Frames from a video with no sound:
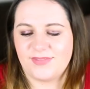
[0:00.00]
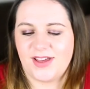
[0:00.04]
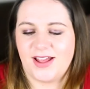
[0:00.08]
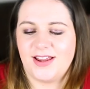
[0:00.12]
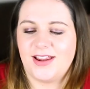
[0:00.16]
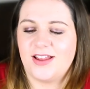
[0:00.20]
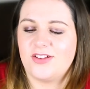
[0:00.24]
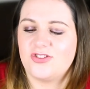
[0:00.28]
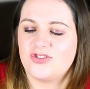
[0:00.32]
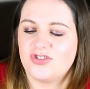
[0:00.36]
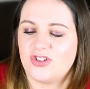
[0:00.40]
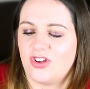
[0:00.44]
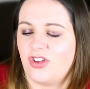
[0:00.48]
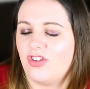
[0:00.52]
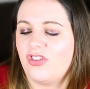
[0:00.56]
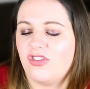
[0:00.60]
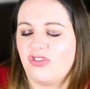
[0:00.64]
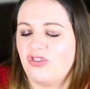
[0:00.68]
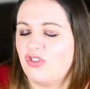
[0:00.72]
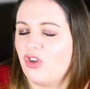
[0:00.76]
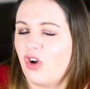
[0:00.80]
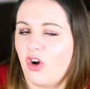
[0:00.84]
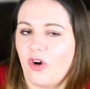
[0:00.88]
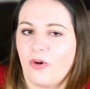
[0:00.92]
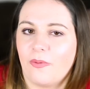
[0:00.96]
and it's just
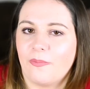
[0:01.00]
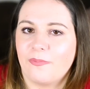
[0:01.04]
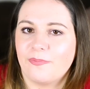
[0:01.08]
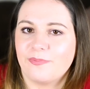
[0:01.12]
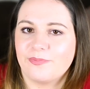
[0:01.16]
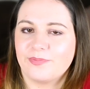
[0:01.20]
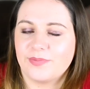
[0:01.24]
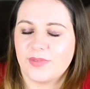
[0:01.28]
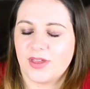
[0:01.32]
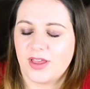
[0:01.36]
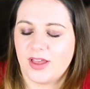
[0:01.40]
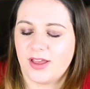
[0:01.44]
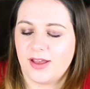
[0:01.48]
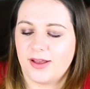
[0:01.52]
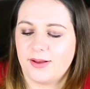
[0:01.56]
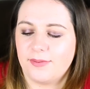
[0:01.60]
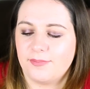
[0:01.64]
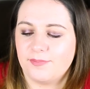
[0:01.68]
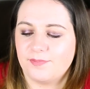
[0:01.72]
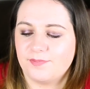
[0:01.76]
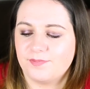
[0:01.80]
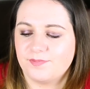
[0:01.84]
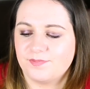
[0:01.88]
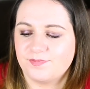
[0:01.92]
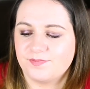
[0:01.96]
not.
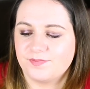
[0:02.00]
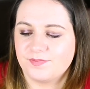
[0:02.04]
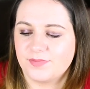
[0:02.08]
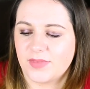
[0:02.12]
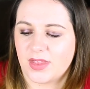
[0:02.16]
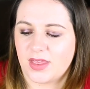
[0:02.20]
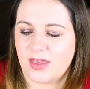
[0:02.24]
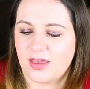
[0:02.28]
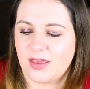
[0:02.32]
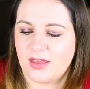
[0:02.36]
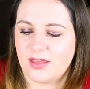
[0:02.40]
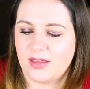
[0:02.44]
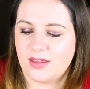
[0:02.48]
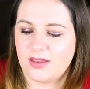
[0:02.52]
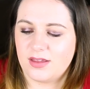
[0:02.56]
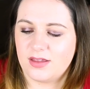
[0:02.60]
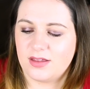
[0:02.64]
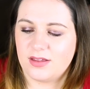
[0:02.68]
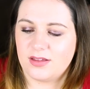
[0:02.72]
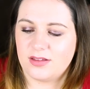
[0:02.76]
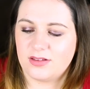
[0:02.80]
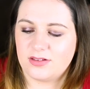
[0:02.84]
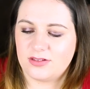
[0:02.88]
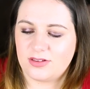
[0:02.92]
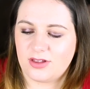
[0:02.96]
Um,
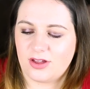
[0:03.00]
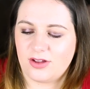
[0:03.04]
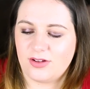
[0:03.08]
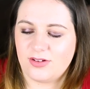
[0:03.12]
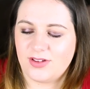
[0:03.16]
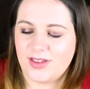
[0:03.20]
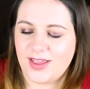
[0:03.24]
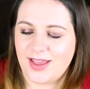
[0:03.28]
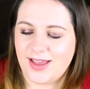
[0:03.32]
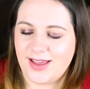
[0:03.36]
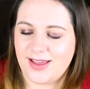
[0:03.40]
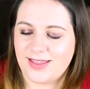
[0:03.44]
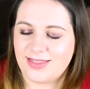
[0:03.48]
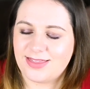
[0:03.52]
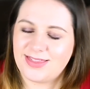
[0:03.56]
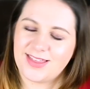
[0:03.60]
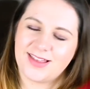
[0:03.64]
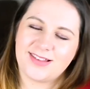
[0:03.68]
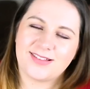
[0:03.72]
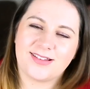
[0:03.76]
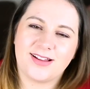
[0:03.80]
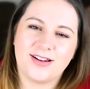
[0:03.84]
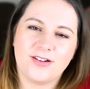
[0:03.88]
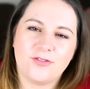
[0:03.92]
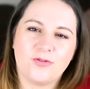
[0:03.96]
so yeah,
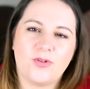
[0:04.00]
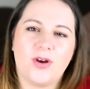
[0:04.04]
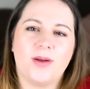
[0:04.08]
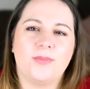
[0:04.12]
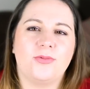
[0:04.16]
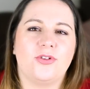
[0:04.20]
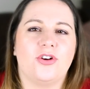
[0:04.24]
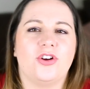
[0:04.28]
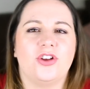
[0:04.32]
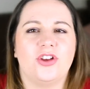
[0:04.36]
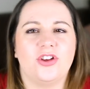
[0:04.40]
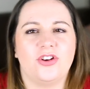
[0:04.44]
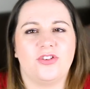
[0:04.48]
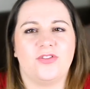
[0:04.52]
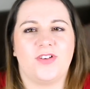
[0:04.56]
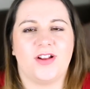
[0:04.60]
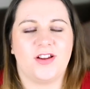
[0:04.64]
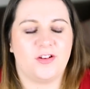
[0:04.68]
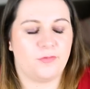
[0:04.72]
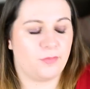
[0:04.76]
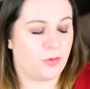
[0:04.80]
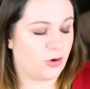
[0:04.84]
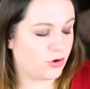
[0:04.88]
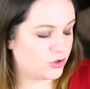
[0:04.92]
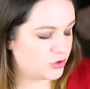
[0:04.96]
that's kind of why I'm not a huge fan
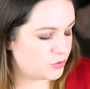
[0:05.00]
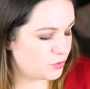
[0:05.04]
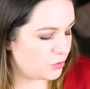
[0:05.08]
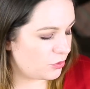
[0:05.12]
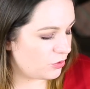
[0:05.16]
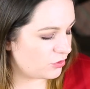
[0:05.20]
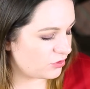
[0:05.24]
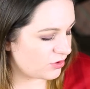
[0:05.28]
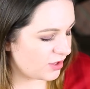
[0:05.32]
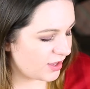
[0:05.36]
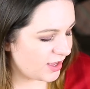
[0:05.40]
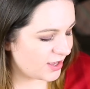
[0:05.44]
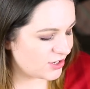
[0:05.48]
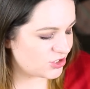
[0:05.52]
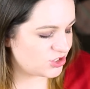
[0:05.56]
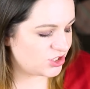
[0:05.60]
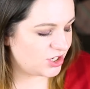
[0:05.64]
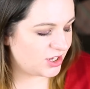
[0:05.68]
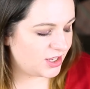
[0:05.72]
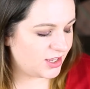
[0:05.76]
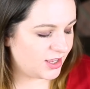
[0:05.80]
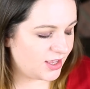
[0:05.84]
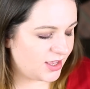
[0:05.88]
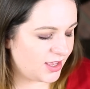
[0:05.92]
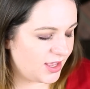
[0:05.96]
of Posh Paws. I
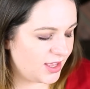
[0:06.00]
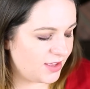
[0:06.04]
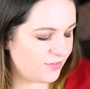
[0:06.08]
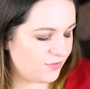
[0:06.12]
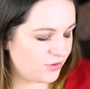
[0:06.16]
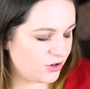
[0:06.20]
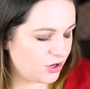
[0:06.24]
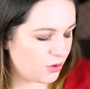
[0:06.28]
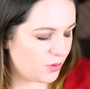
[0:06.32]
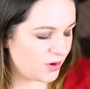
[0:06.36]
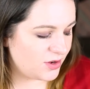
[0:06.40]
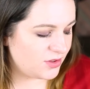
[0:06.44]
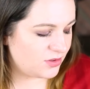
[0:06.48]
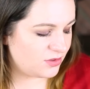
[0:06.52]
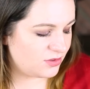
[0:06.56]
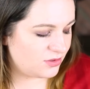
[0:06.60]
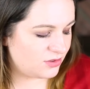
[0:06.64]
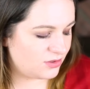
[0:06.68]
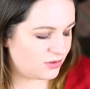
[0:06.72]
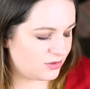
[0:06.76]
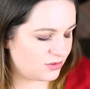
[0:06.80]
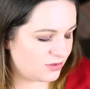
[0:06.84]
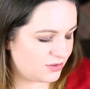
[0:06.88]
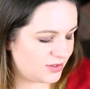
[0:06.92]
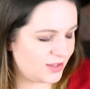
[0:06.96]
actually, even though I
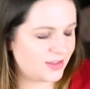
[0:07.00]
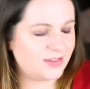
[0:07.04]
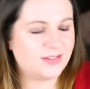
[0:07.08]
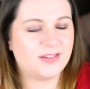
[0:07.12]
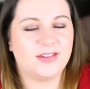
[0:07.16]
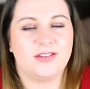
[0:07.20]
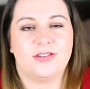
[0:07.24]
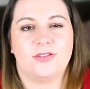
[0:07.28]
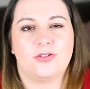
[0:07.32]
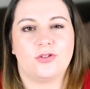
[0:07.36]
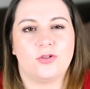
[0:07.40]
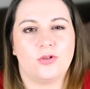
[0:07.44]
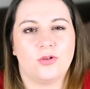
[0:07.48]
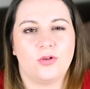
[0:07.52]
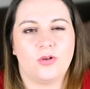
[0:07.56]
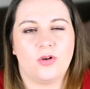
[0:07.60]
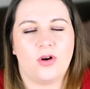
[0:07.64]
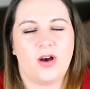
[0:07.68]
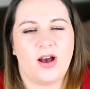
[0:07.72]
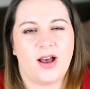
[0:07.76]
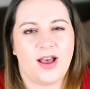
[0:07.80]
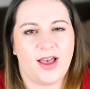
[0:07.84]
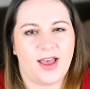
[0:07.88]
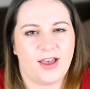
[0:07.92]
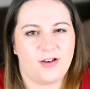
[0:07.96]
Disney
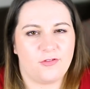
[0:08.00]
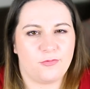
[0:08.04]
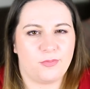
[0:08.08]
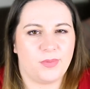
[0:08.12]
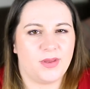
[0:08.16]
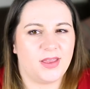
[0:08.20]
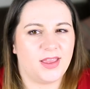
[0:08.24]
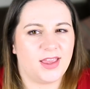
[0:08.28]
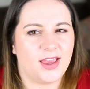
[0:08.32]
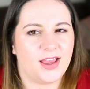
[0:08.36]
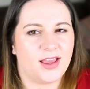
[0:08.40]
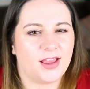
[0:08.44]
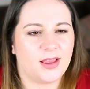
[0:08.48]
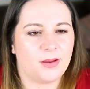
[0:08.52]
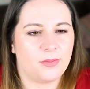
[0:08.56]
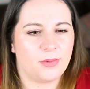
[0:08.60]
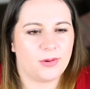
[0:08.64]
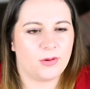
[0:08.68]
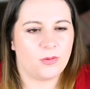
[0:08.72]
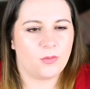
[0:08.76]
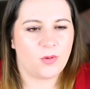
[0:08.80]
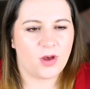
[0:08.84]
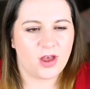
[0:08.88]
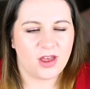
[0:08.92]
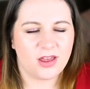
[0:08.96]
Store have been getting a
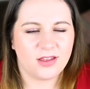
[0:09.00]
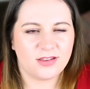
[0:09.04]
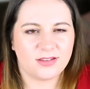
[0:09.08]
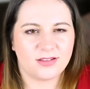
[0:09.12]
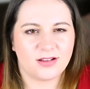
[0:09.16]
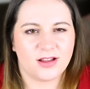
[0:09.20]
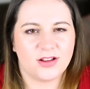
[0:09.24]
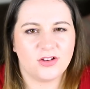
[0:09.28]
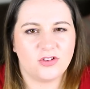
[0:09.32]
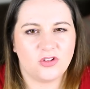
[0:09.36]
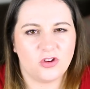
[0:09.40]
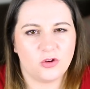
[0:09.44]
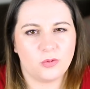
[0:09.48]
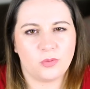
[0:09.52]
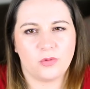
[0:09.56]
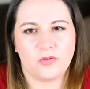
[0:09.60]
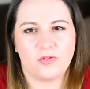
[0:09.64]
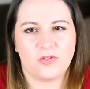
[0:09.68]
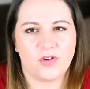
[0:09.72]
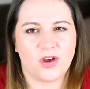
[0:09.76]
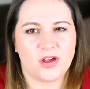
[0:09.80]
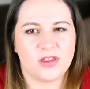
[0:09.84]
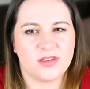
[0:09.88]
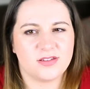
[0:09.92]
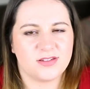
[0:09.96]
bit worse, I do
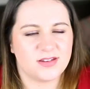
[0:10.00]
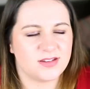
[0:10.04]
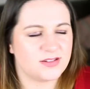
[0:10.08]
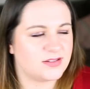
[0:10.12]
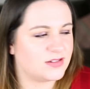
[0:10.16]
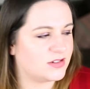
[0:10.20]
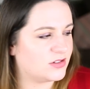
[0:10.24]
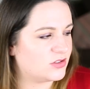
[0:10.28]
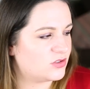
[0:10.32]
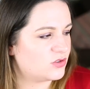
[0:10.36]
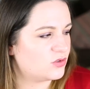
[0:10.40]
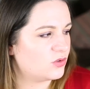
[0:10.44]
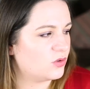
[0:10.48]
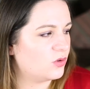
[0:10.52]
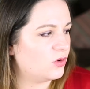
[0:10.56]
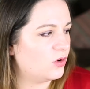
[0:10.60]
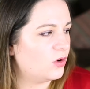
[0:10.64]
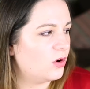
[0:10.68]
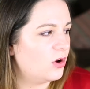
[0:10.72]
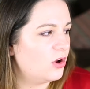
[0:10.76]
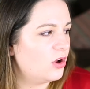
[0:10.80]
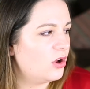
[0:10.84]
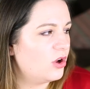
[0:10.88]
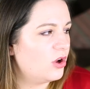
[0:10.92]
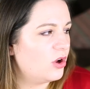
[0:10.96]
prefer the Disney
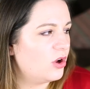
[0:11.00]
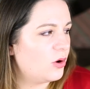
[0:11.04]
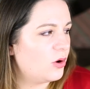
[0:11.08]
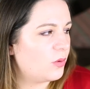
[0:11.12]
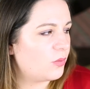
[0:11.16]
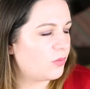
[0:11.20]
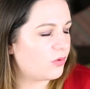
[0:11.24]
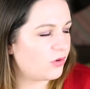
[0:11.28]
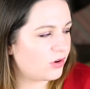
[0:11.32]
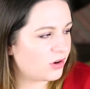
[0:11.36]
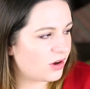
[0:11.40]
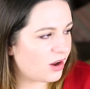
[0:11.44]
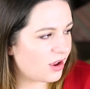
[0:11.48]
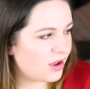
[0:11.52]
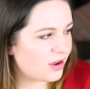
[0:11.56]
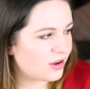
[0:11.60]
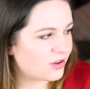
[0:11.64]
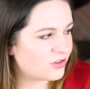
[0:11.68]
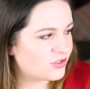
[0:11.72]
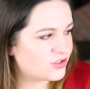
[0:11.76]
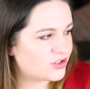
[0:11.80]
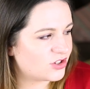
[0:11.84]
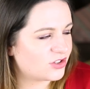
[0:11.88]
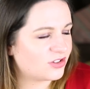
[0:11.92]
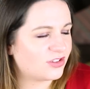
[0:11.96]
Store
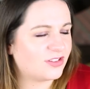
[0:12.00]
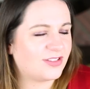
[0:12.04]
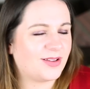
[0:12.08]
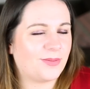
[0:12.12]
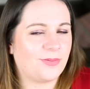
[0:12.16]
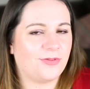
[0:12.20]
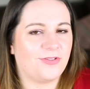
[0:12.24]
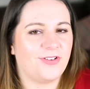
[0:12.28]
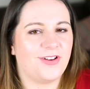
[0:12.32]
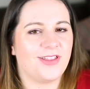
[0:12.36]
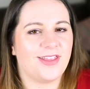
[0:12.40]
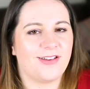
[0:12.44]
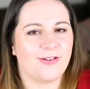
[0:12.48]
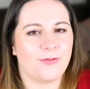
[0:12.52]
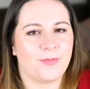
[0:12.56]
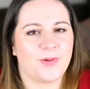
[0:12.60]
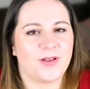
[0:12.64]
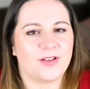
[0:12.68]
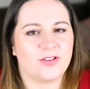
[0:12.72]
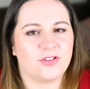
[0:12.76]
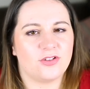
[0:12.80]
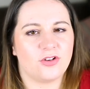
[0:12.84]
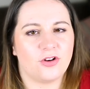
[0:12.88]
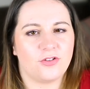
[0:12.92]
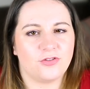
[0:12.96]
products just because I prefer they're a
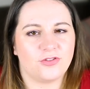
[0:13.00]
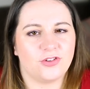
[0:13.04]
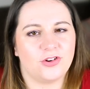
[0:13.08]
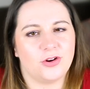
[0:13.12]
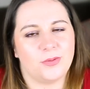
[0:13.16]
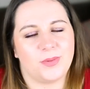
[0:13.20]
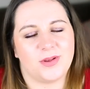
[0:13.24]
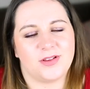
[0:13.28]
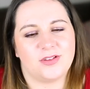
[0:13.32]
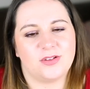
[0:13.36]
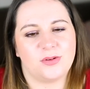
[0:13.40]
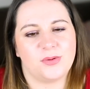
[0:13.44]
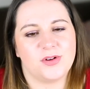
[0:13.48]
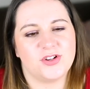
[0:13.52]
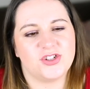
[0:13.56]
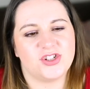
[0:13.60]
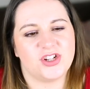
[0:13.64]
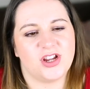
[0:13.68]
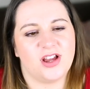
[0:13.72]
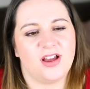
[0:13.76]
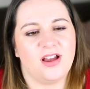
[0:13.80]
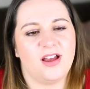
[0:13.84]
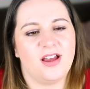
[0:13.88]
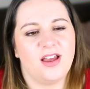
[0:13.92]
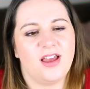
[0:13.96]
bit softer and a bit
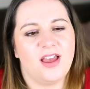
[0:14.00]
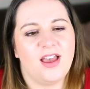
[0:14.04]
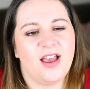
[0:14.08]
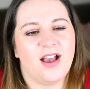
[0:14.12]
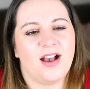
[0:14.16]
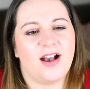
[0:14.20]
squidgier.